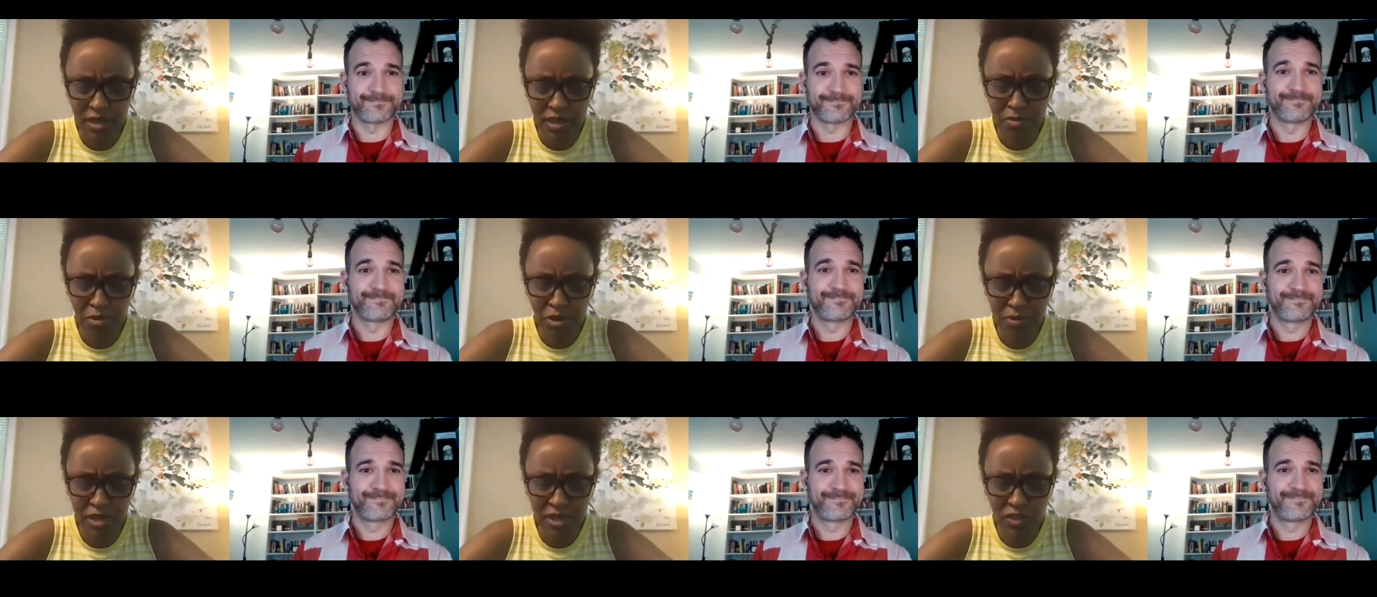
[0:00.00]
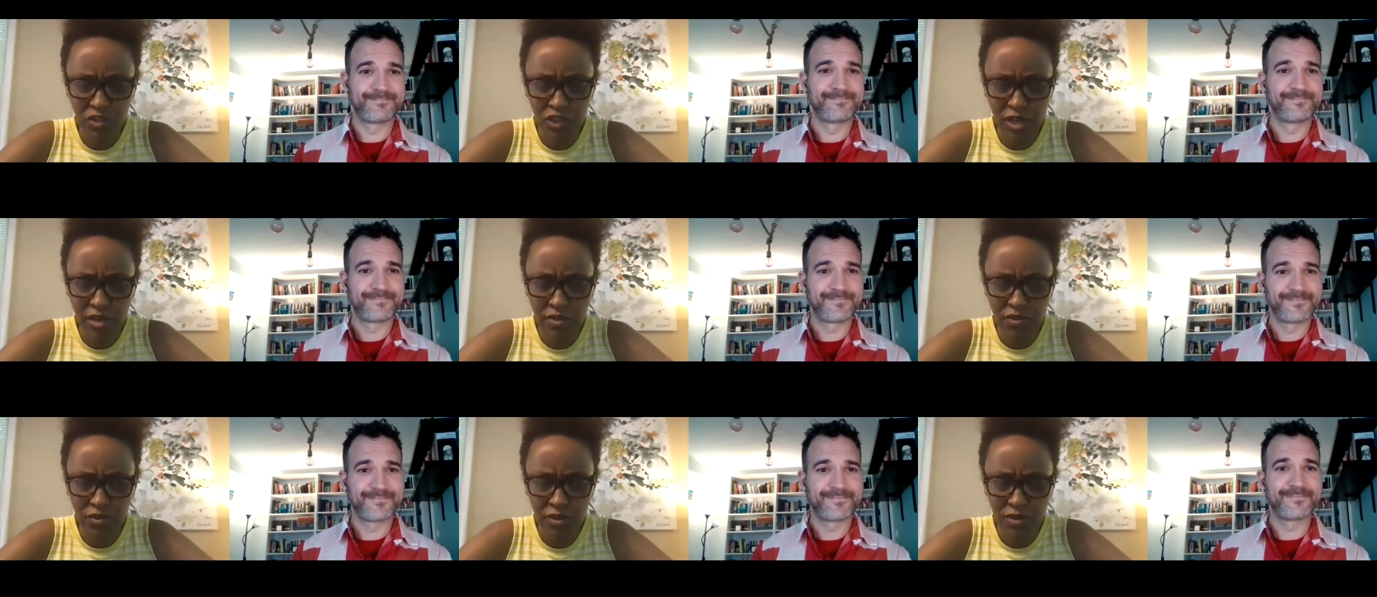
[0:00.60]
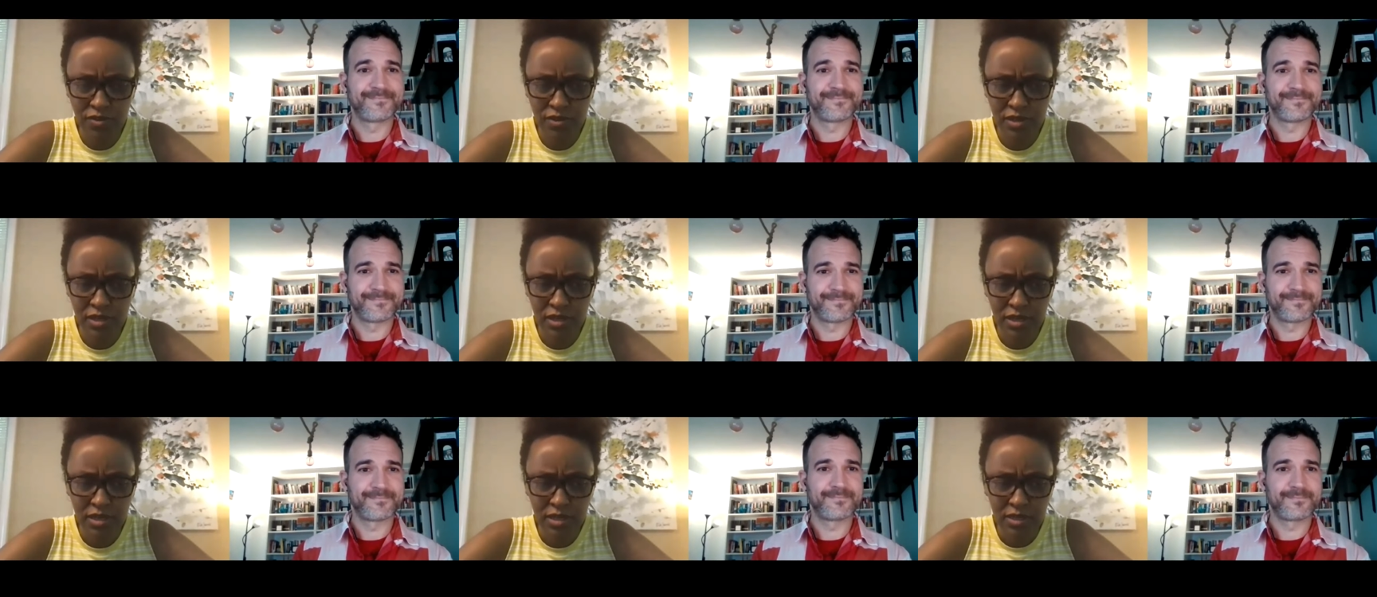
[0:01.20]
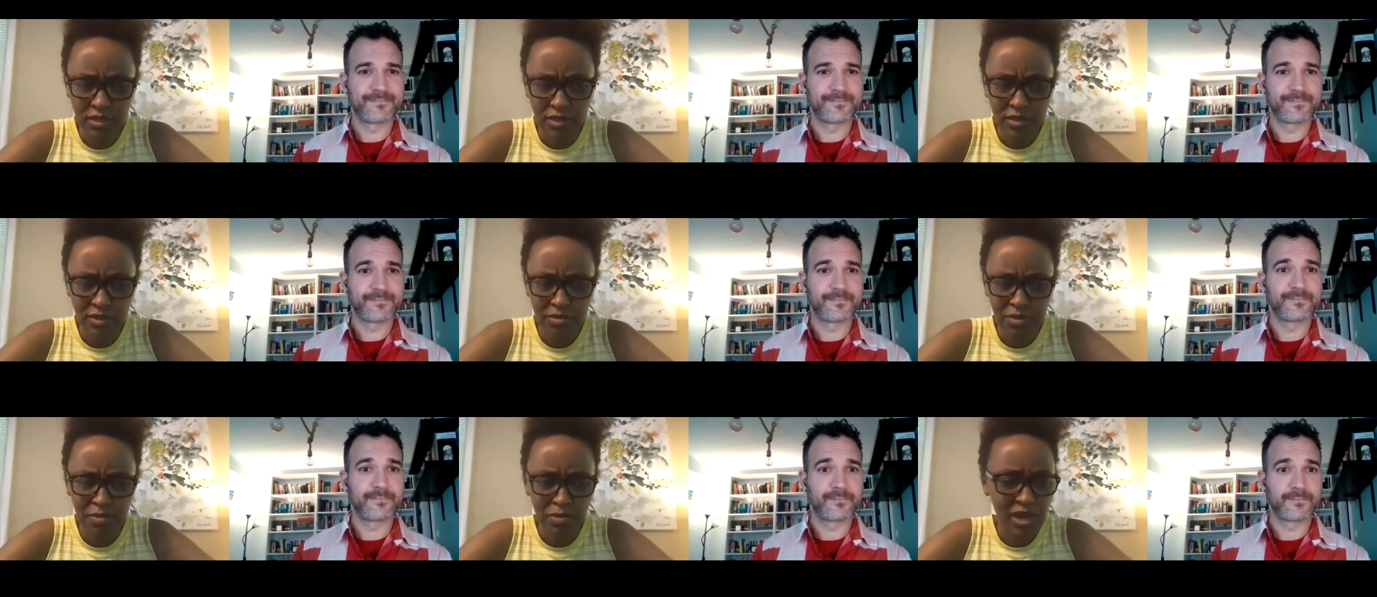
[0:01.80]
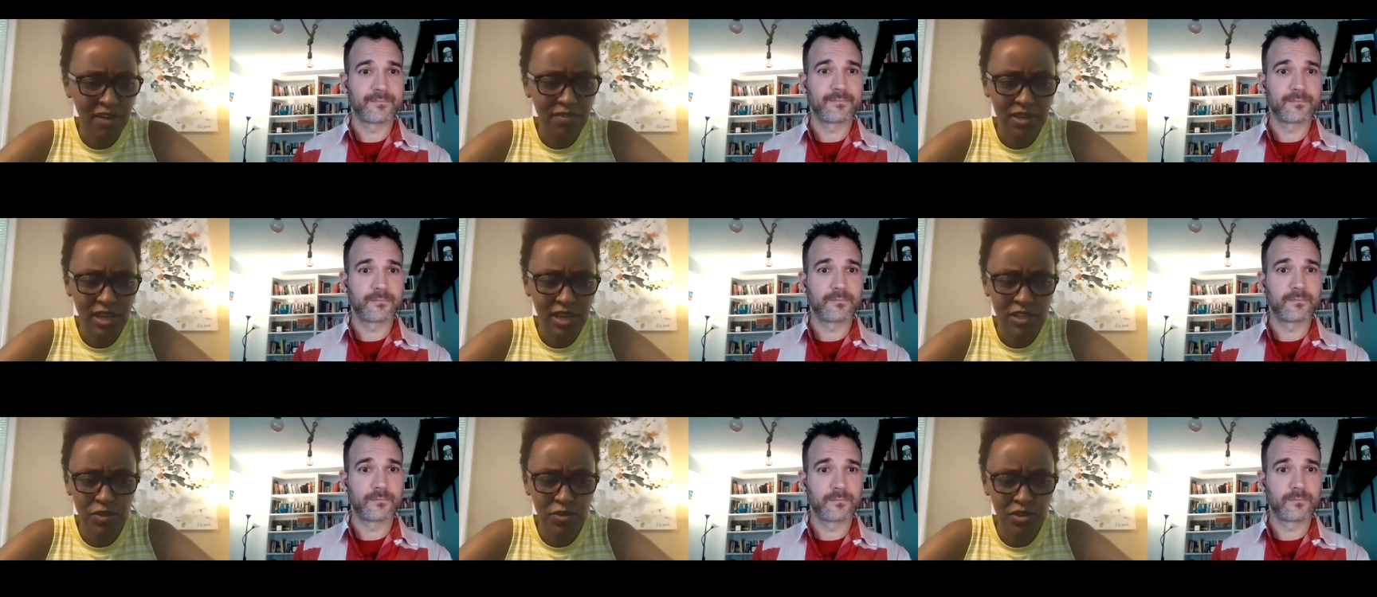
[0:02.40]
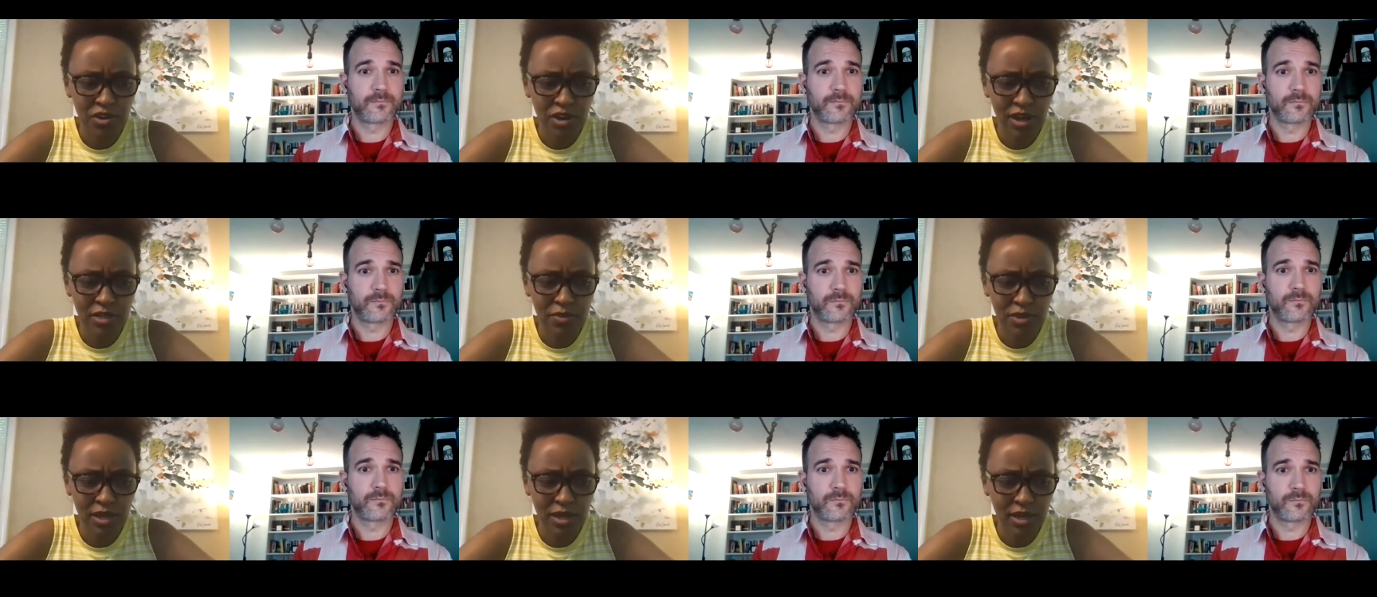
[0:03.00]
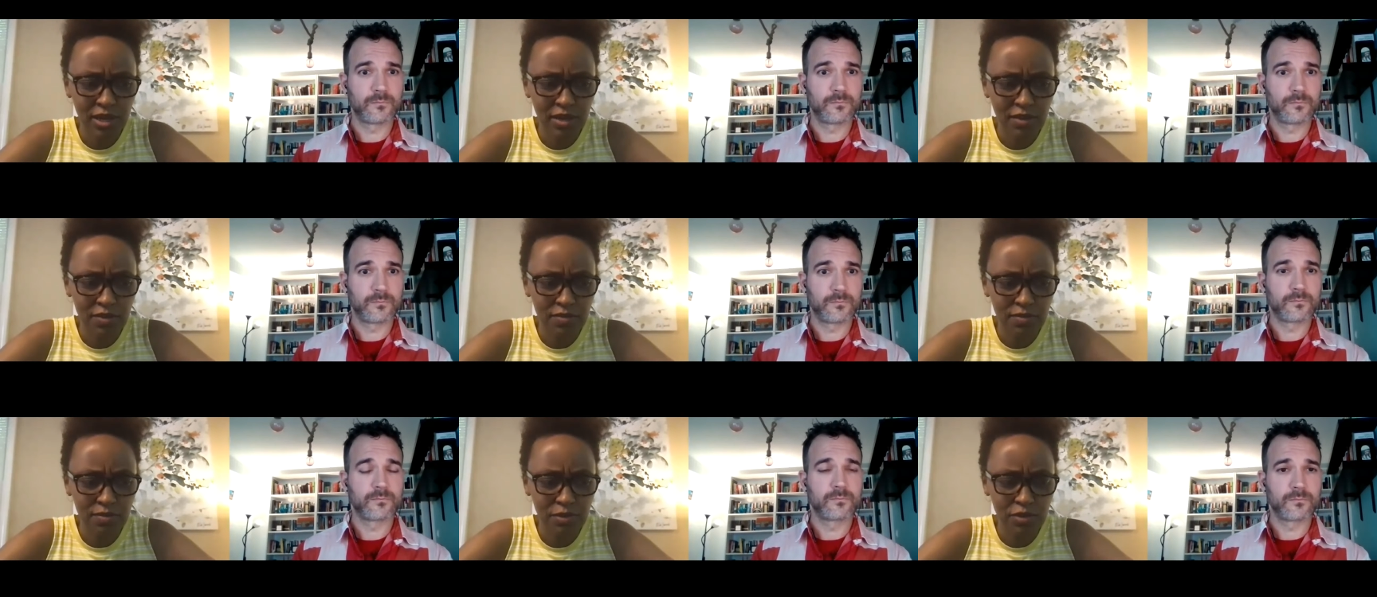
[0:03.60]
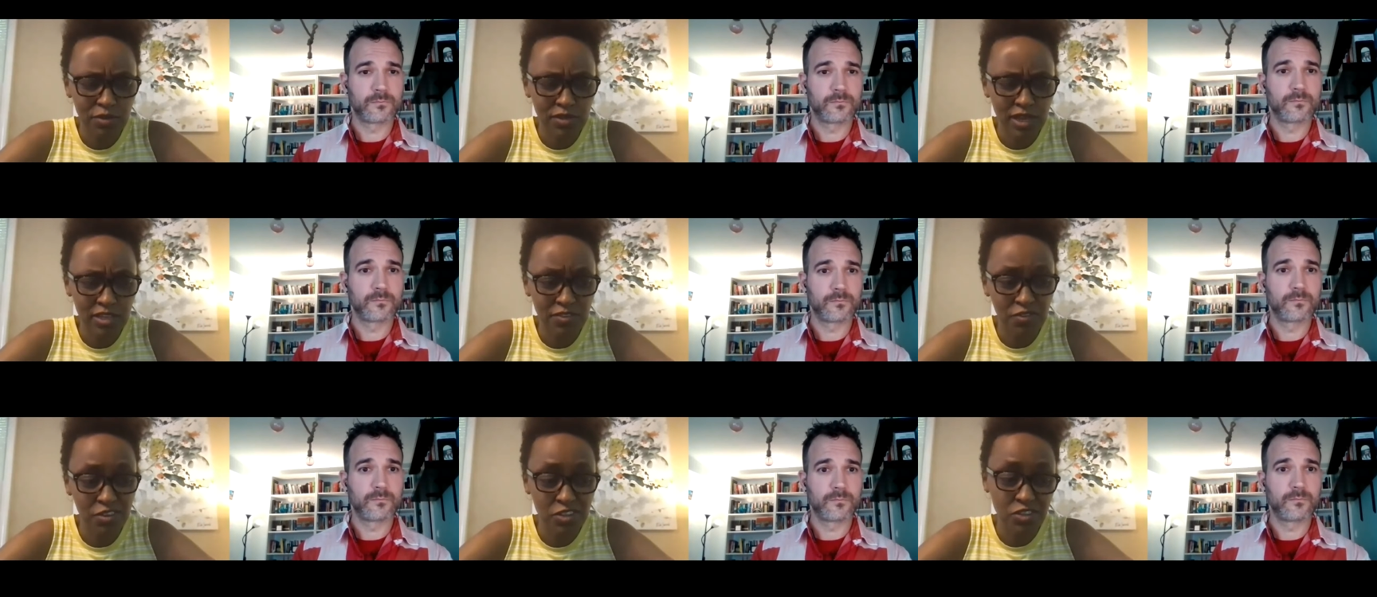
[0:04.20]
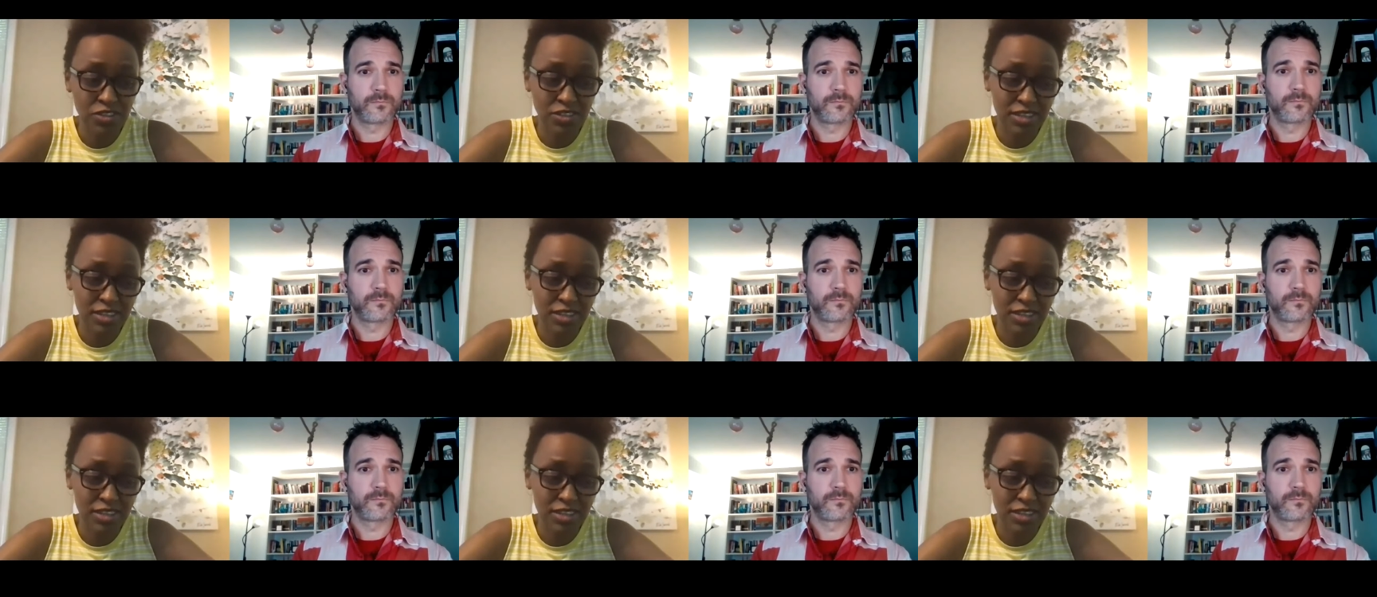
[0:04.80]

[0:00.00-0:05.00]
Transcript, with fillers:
Speaker 1: it probably has changed because maybe you haven't had to interact with that kind with those kinds of questions